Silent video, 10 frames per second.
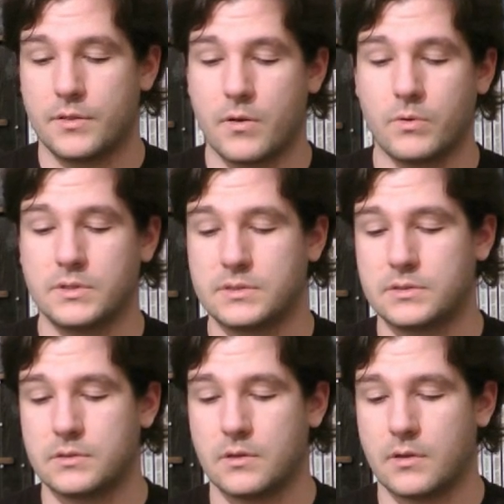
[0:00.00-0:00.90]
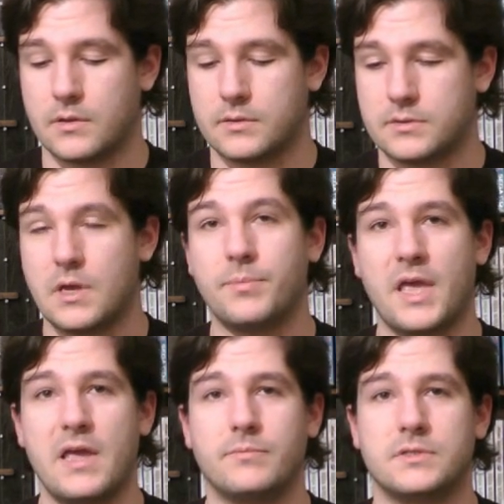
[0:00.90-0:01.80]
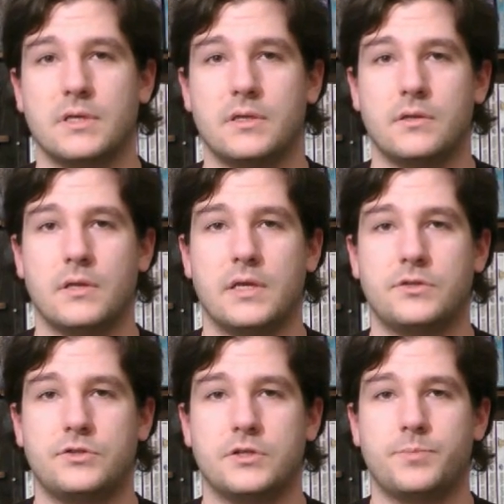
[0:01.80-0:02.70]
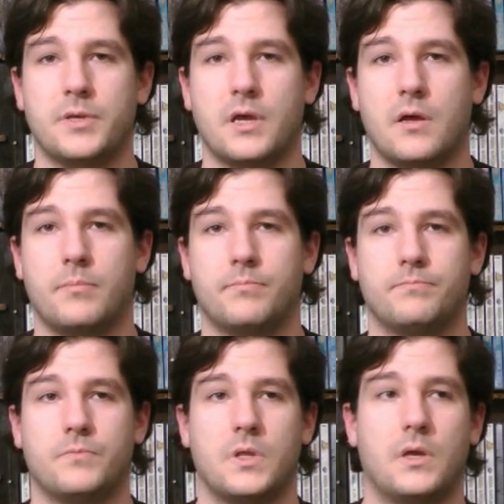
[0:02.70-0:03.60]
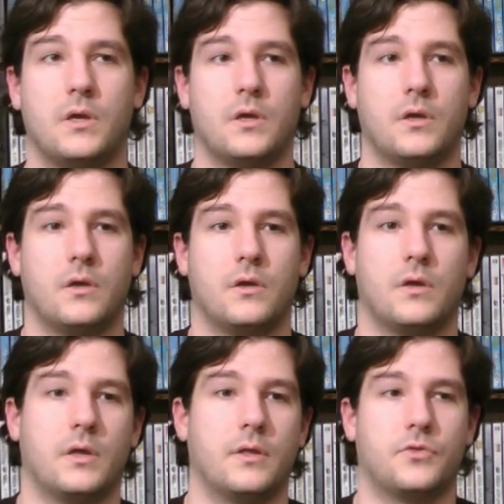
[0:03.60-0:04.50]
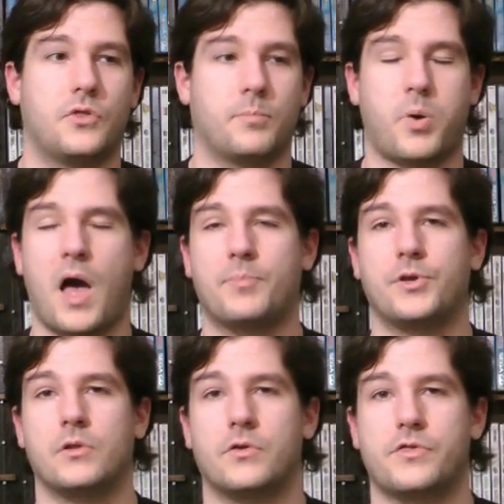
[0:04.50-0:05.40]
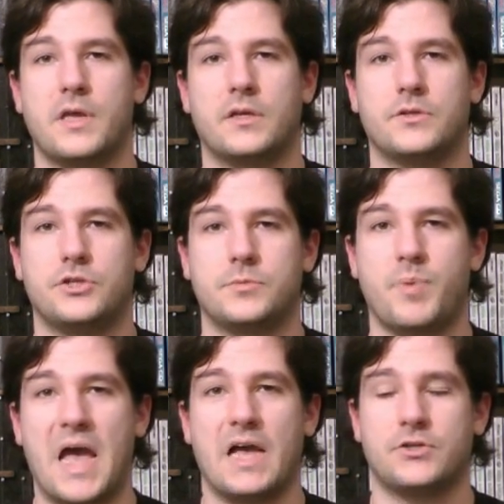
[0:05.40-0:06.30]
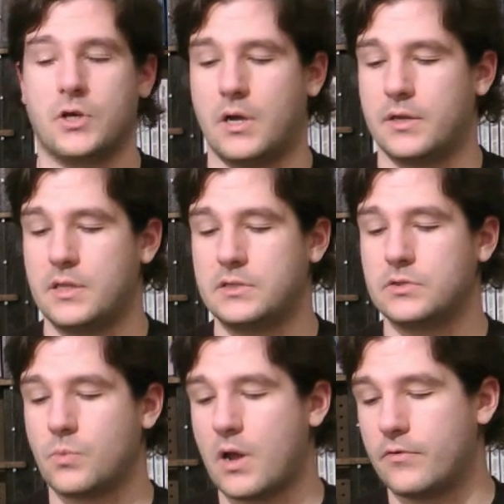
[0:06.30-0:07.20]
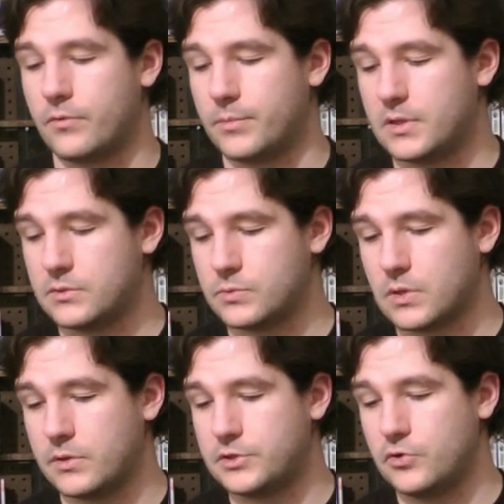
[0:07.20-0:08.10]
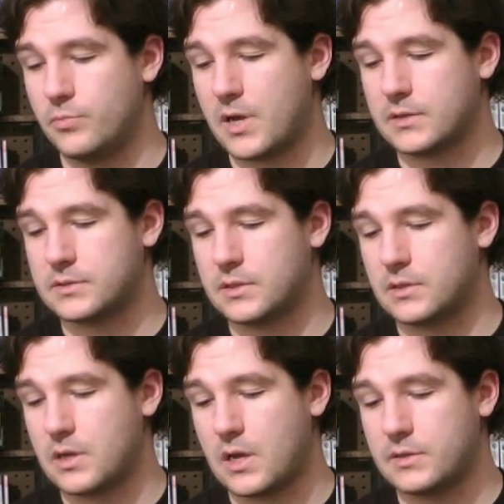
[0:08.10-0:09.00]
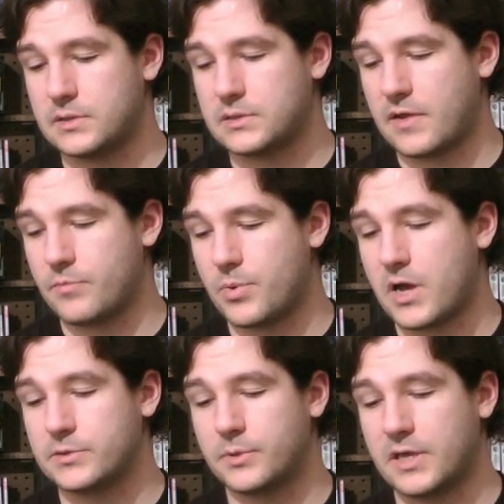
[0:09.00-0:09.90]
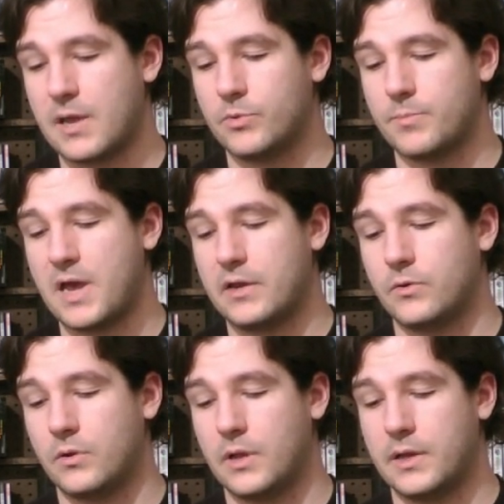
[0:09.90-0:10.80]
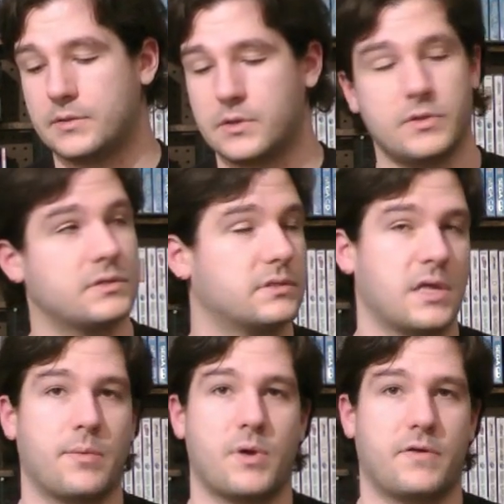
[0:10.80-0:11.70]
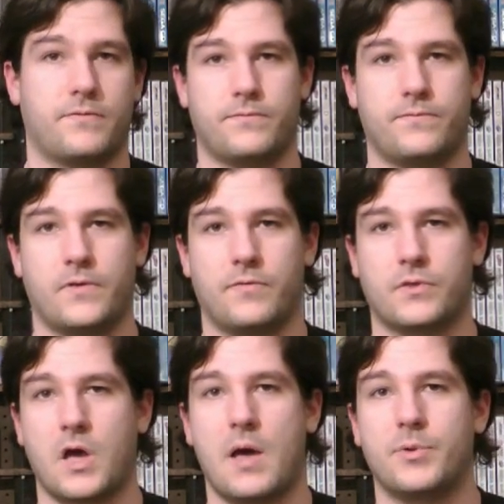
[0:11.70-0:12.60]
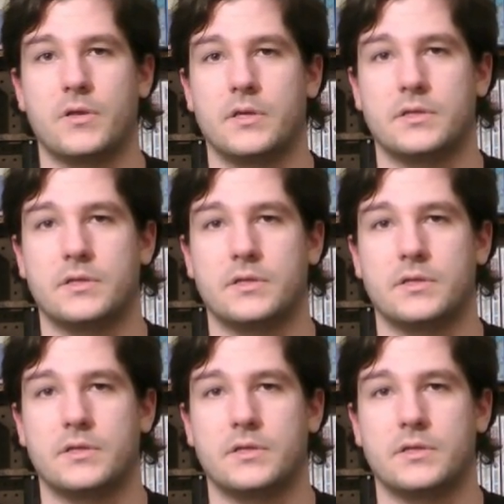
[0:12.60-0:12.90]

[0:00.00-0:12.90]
there was some games that it's just become the popular thing to just bash on. And this is one of them. And this was only $2, and it doesn't have the box, but it came with a manual, and so this is like my 5th copy of